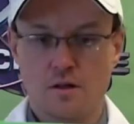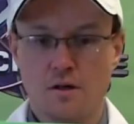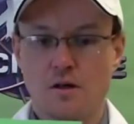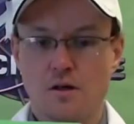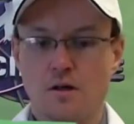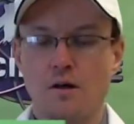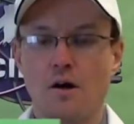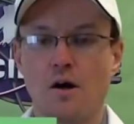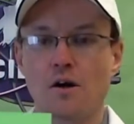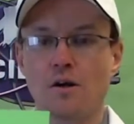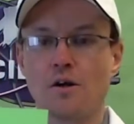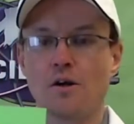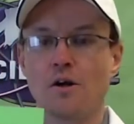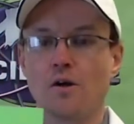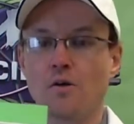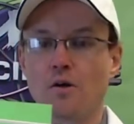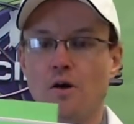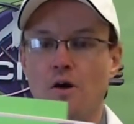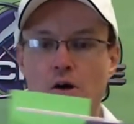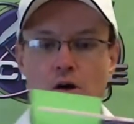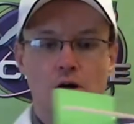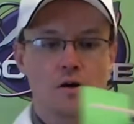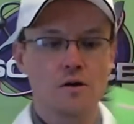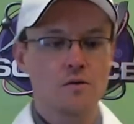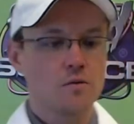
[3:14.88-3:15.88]
our note
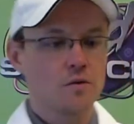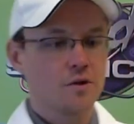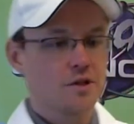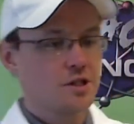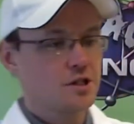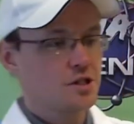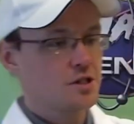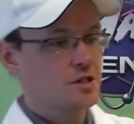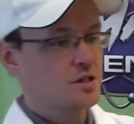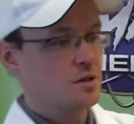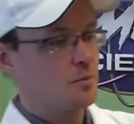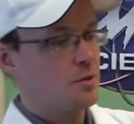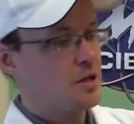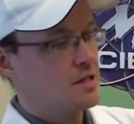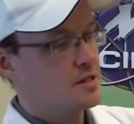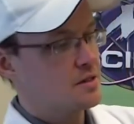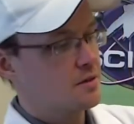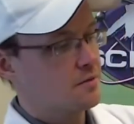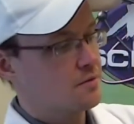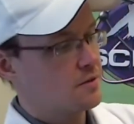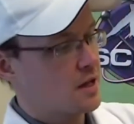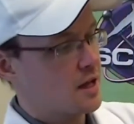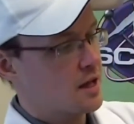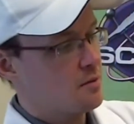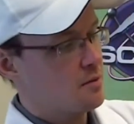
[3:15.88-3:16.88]
card with just a piece
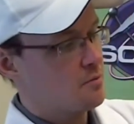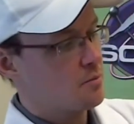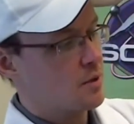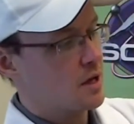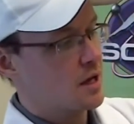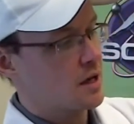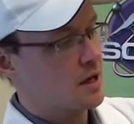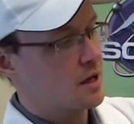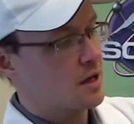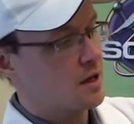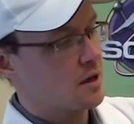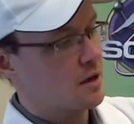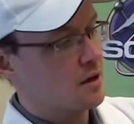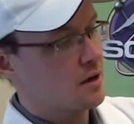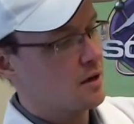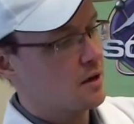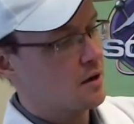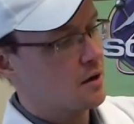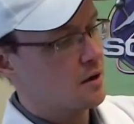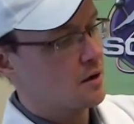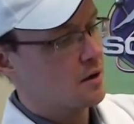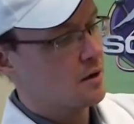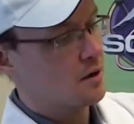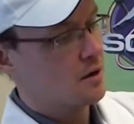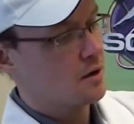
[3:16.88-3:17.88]
of tape back here
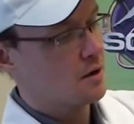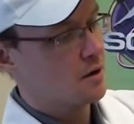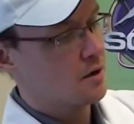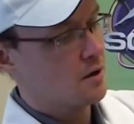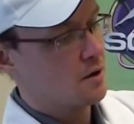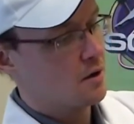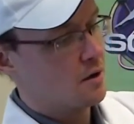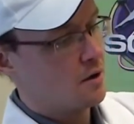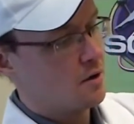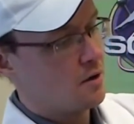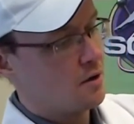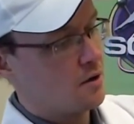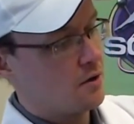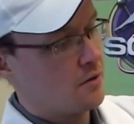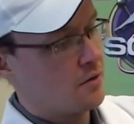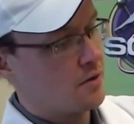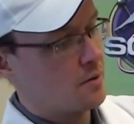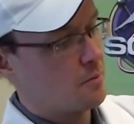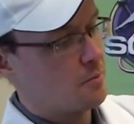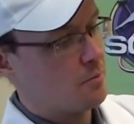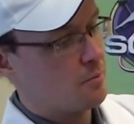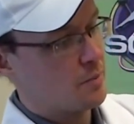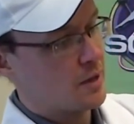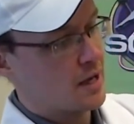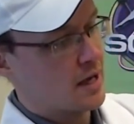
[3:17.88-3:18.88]
on the
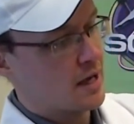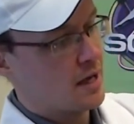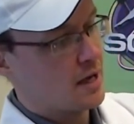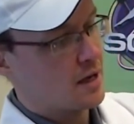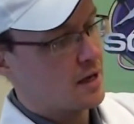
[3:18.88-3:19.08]
back.